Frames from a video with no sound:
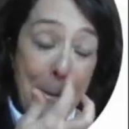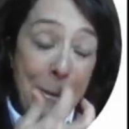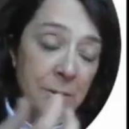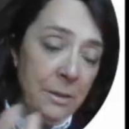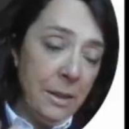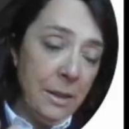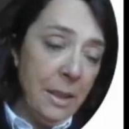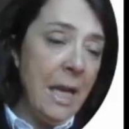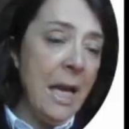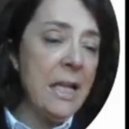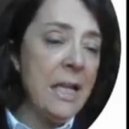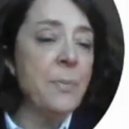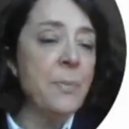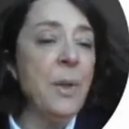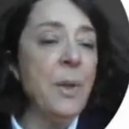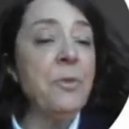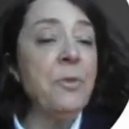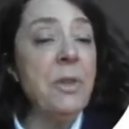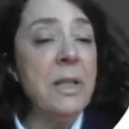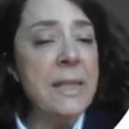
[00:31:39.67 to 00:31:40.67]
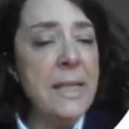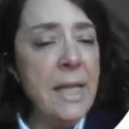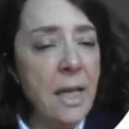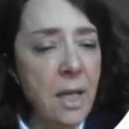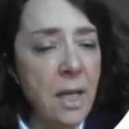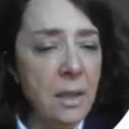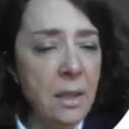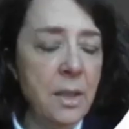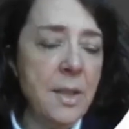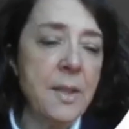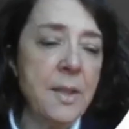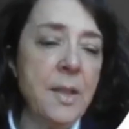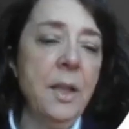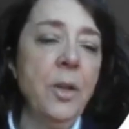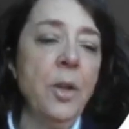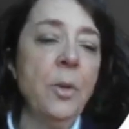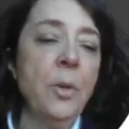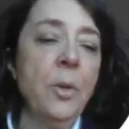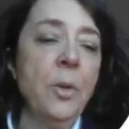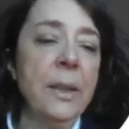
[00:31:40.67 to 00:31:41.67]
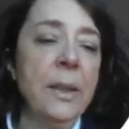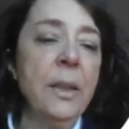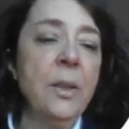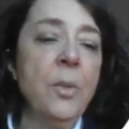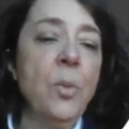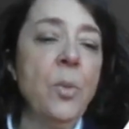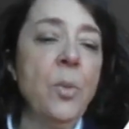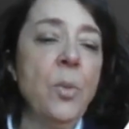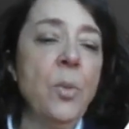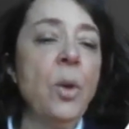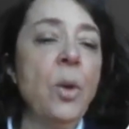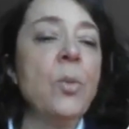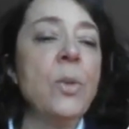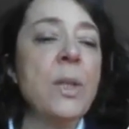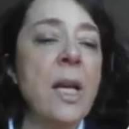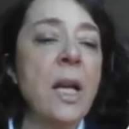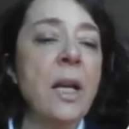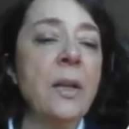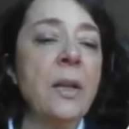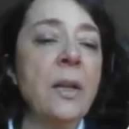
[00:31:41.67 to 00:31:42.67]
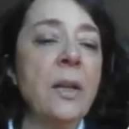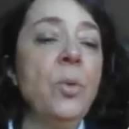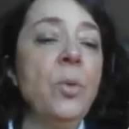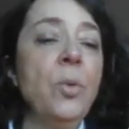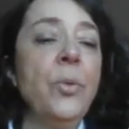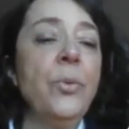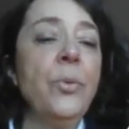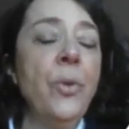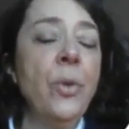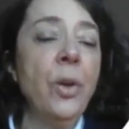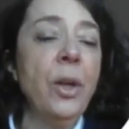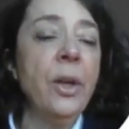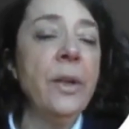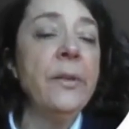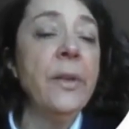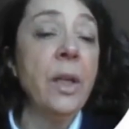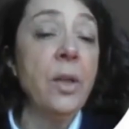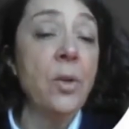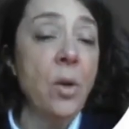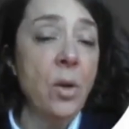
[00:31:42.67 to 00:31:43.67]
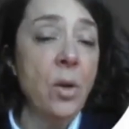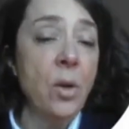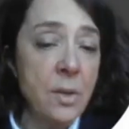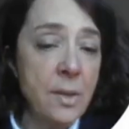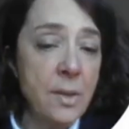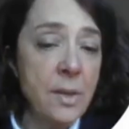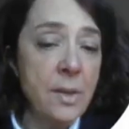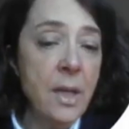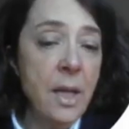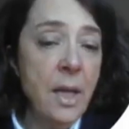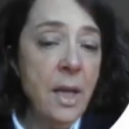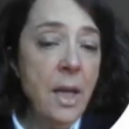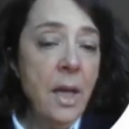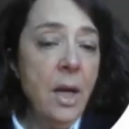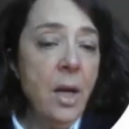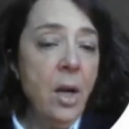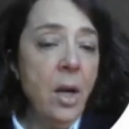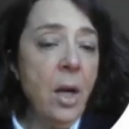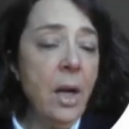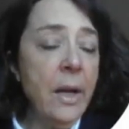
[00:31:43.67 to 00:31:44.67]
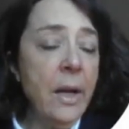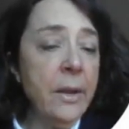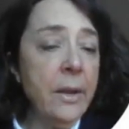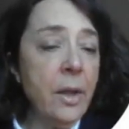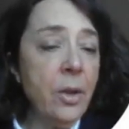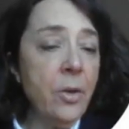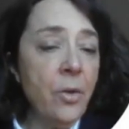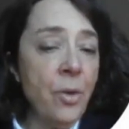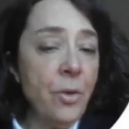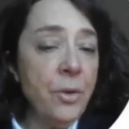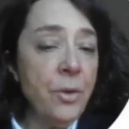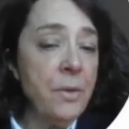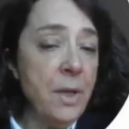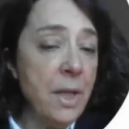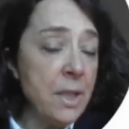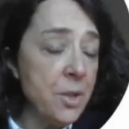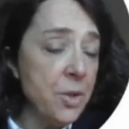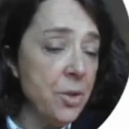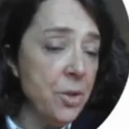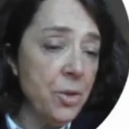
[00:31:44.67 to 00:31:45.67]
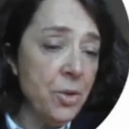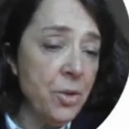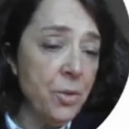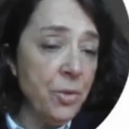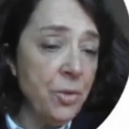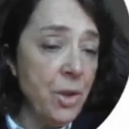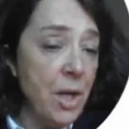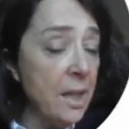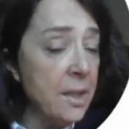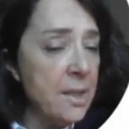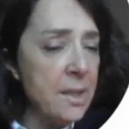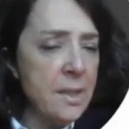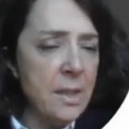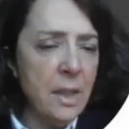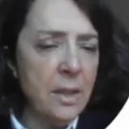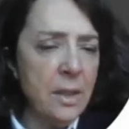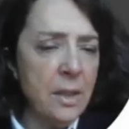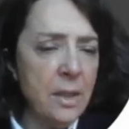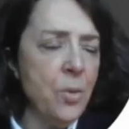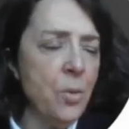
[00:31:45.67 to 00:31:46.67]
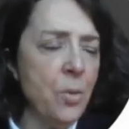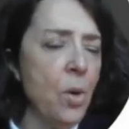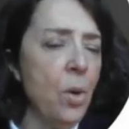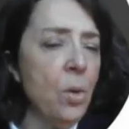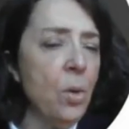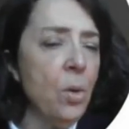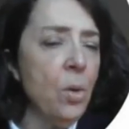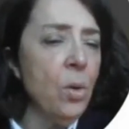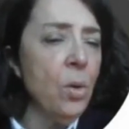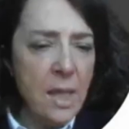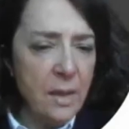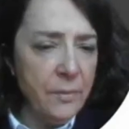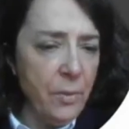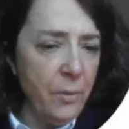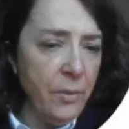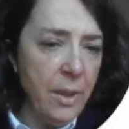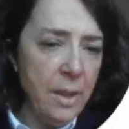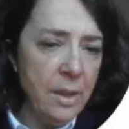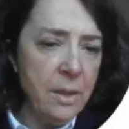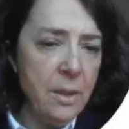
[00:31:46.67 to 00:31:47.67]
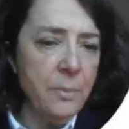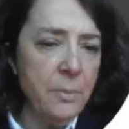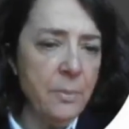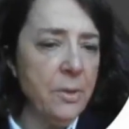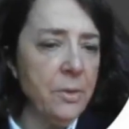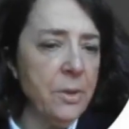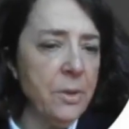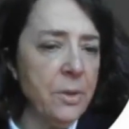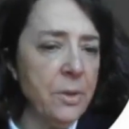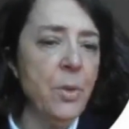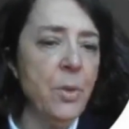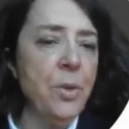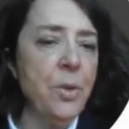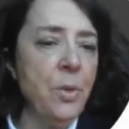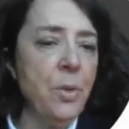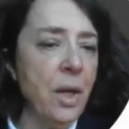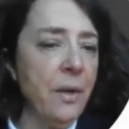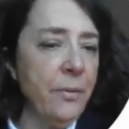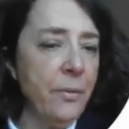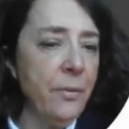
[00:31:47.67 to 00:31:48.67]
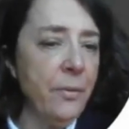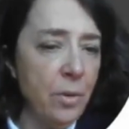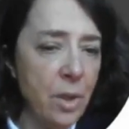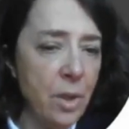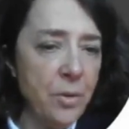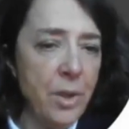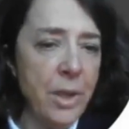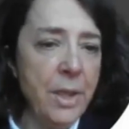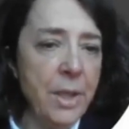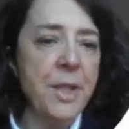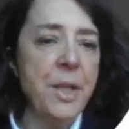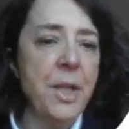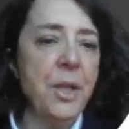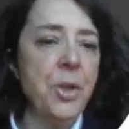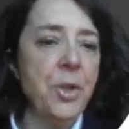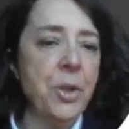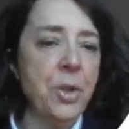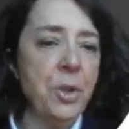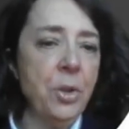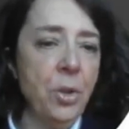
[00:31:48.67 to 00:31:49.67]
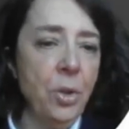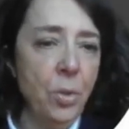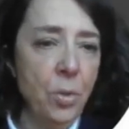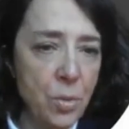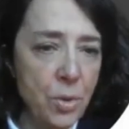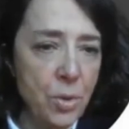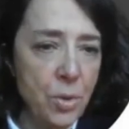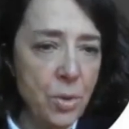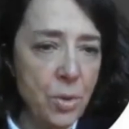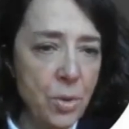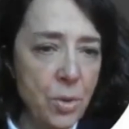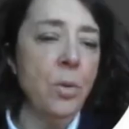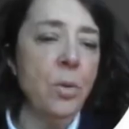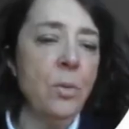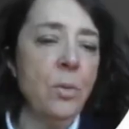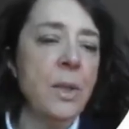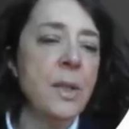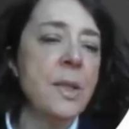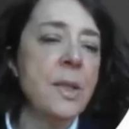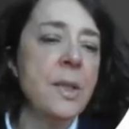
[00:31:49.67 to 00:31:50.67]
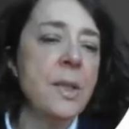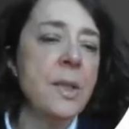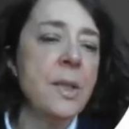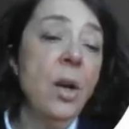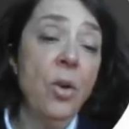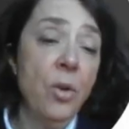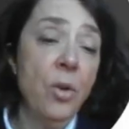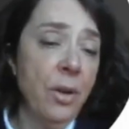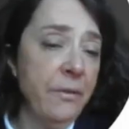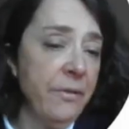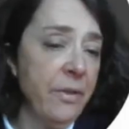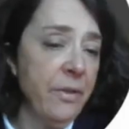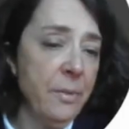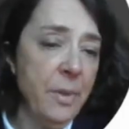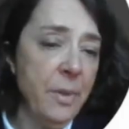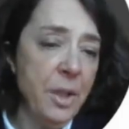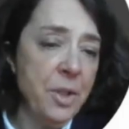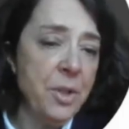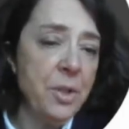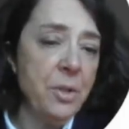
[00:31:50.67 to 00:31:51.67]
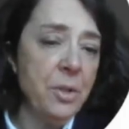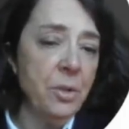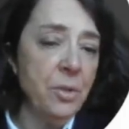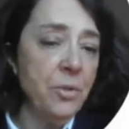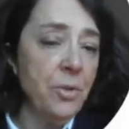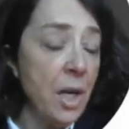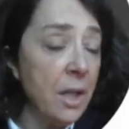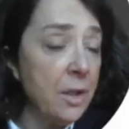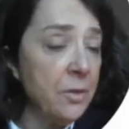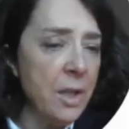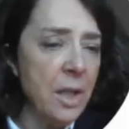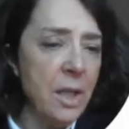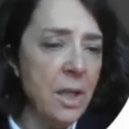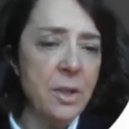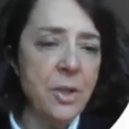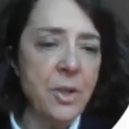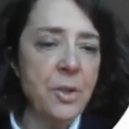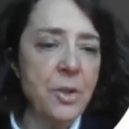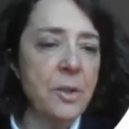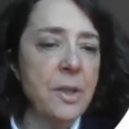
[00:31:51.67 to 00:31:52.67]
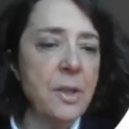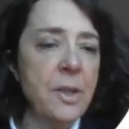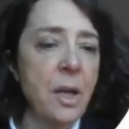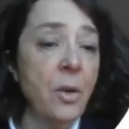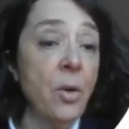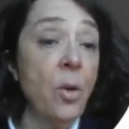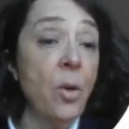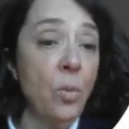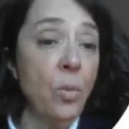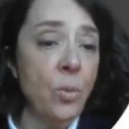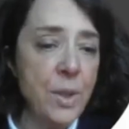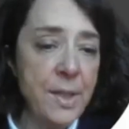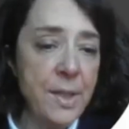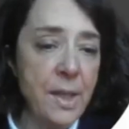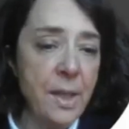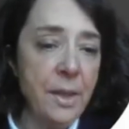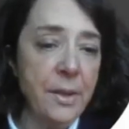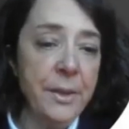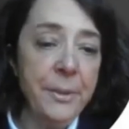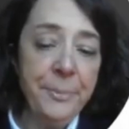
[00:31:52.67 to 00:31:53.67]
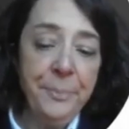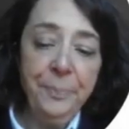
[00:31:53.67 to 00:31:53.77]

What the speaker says: it has been retained, this idiopathic, we always have to look for the cause. And chronic reaction to drugs, that you always have to think about it when you have focal organization or loose granulomas or inflammation. Drug reactions are always there.